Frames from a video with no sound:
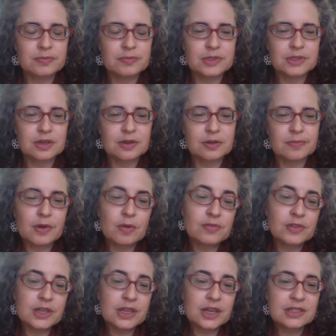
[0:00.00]
So
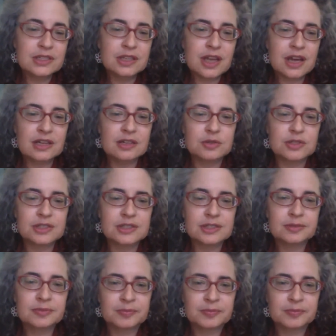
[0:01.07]
hopefully it has a lot of uses.